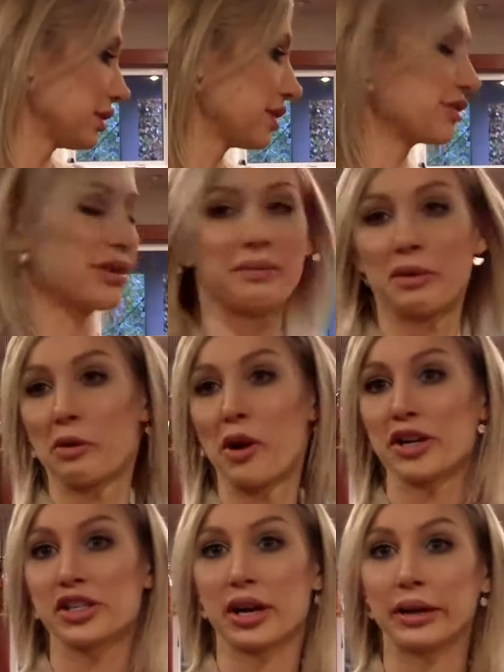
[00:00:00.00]
don't have my
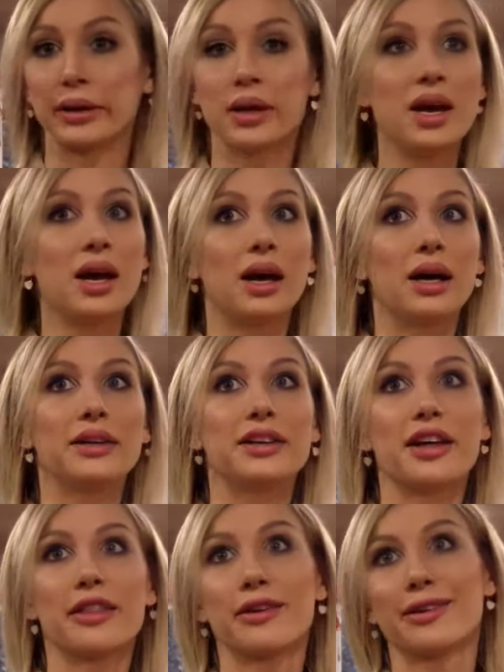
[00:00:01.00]
watch on,
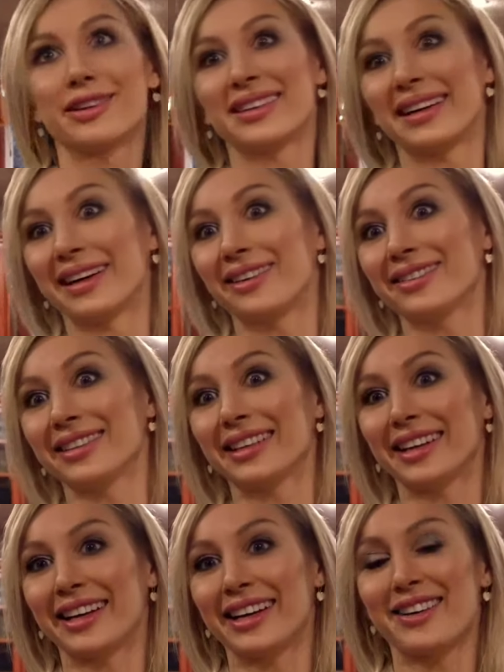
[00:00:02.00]
another hour and a
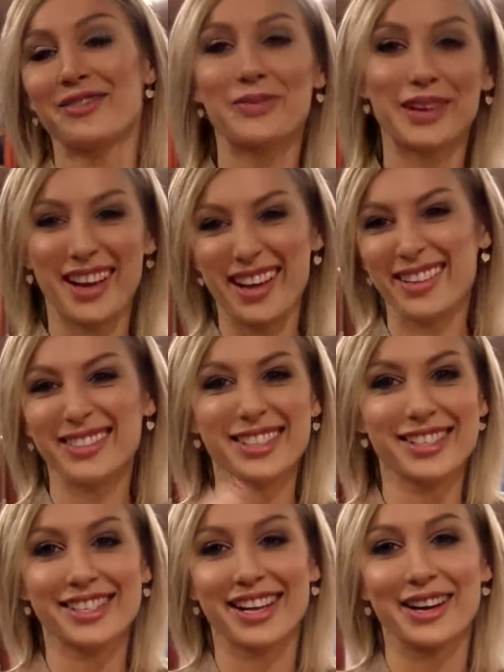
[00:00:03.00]
half, but I'll
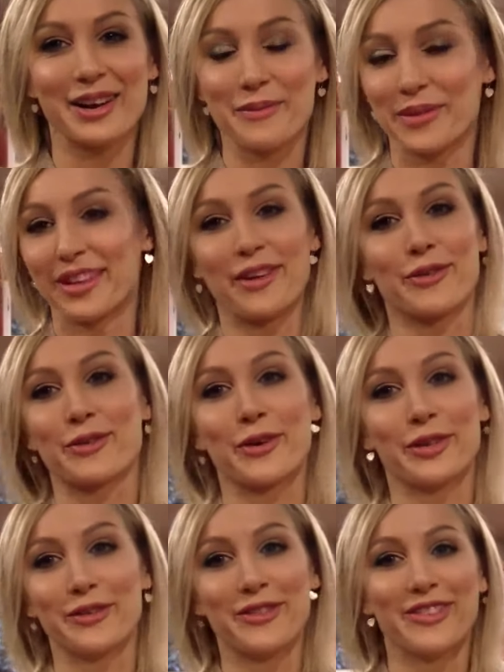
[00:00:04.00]
just set it up and then I'll throw it
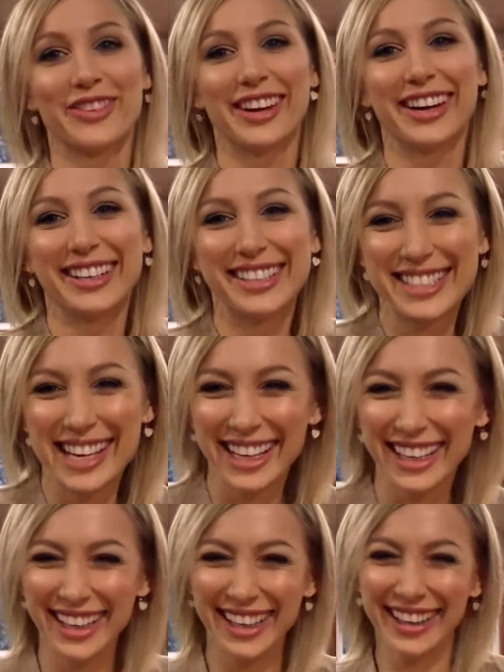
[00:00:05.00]
in the fridge.
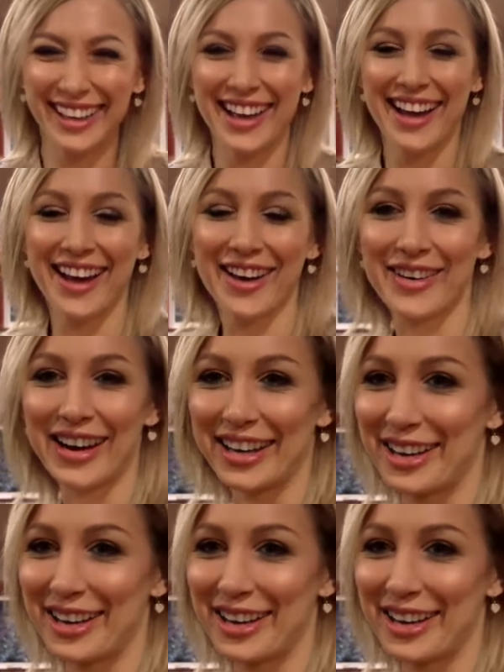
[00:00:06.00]
All right,